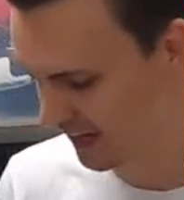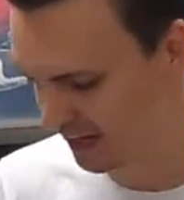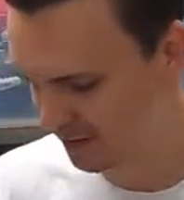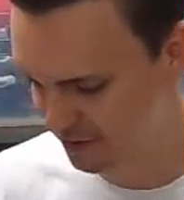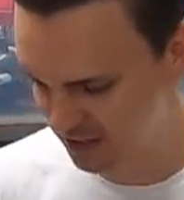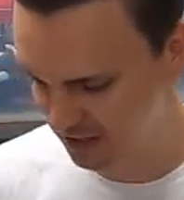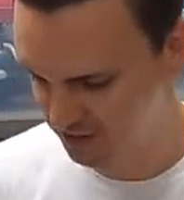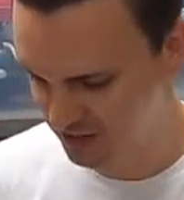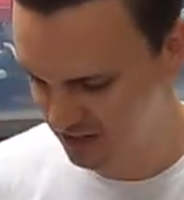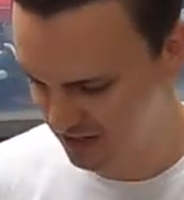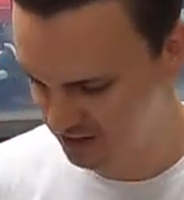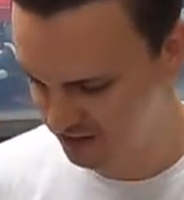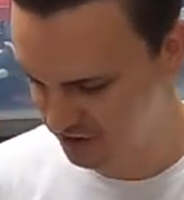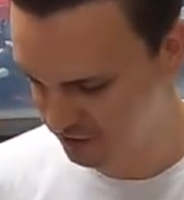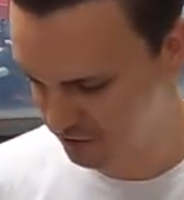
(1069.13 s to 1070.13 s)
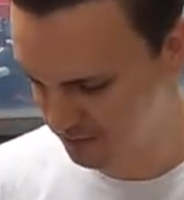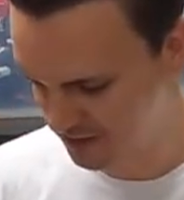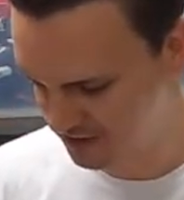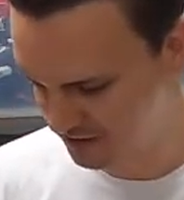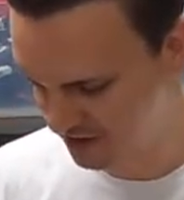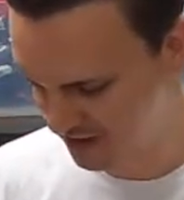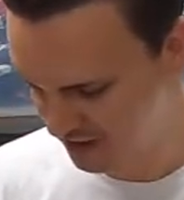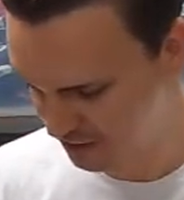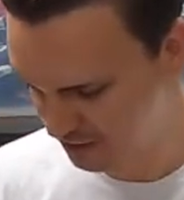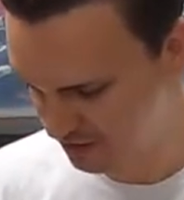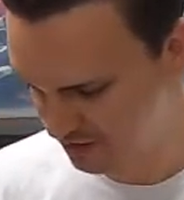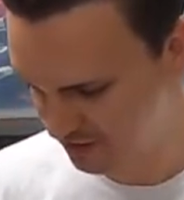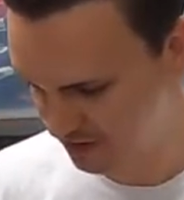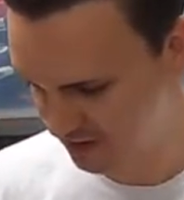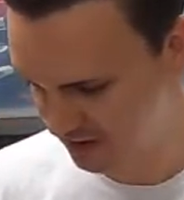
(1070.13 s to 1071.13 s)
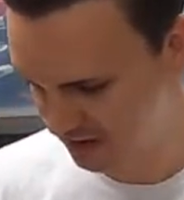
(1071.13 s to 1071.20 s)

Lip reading: I think that was it actually for badges girls.